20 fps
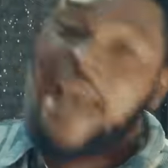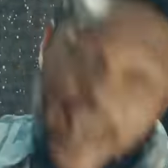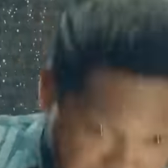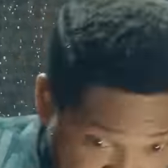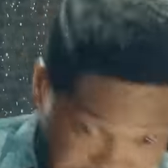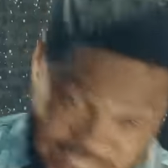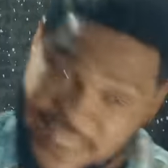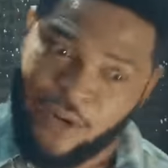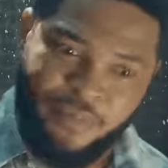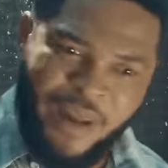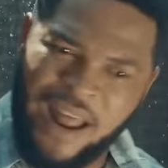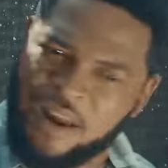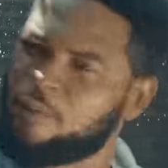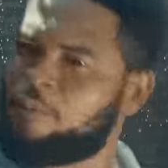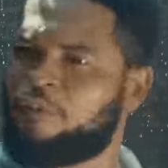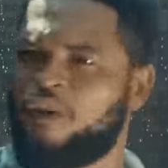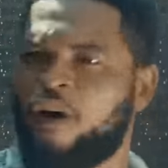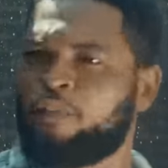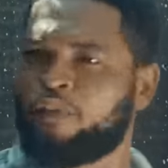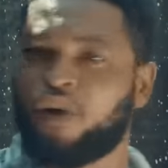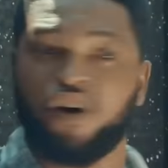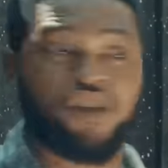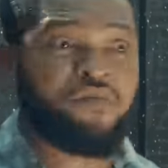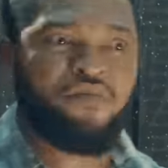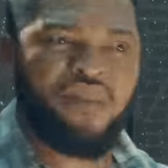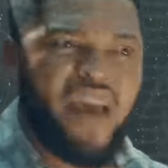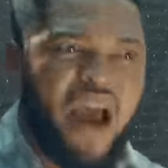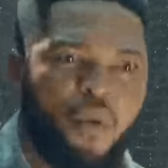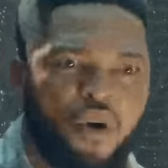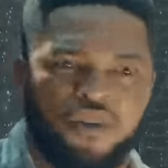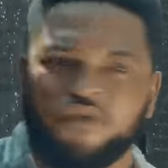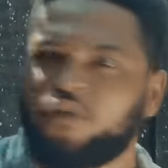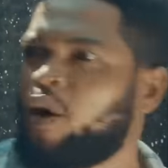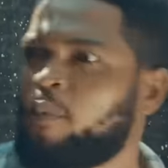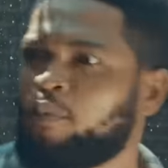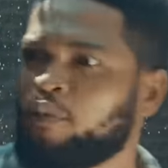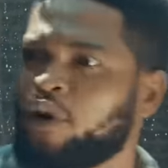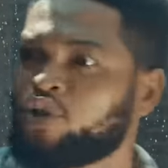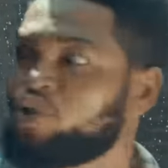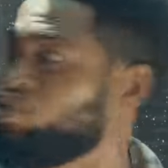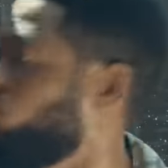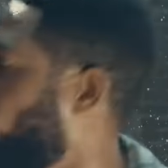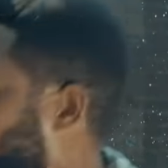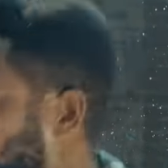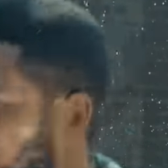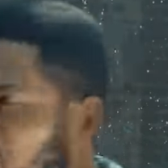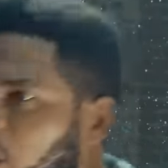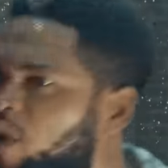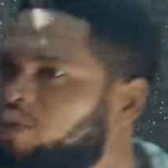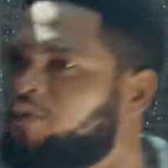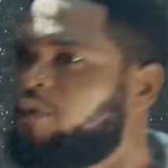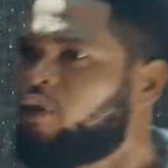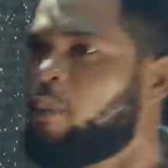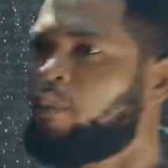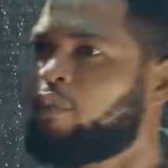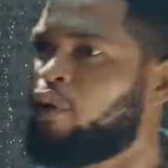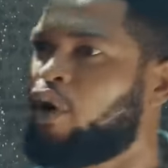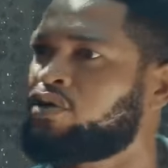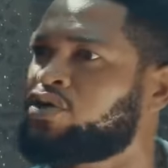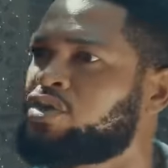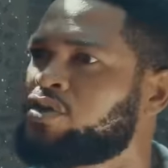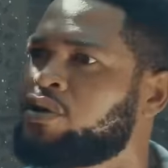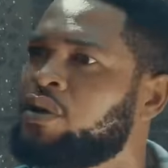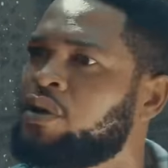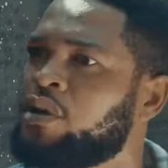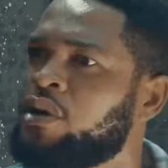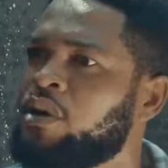Yes, land 4 plot. Me, I want 4 plot. Oja, I want 4 plot.